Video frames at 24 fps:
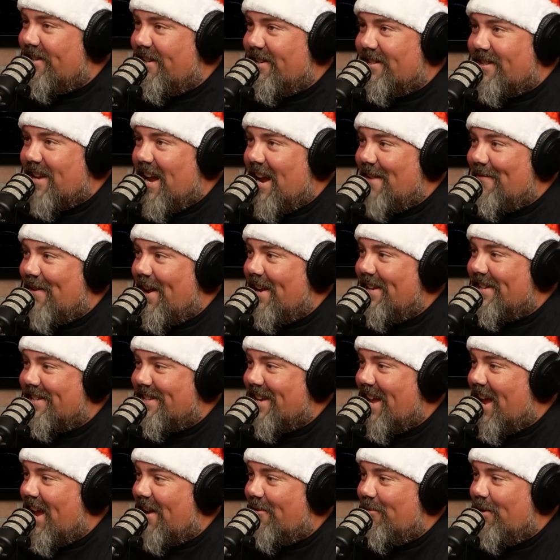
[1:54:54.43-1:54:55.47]
He's side by
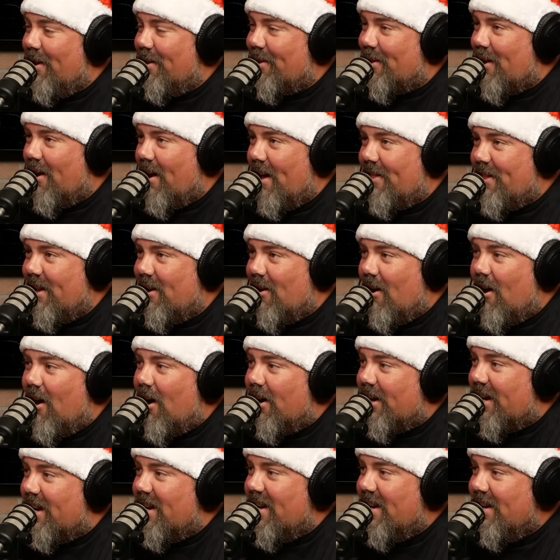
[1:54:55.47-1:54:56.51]
side with I think
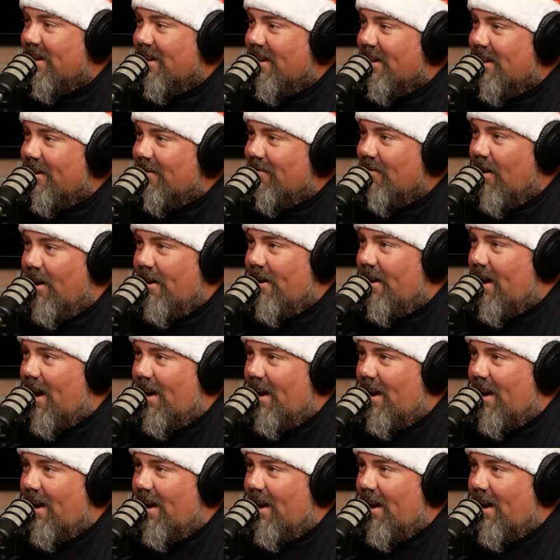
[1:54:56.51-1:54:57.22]
Augie running.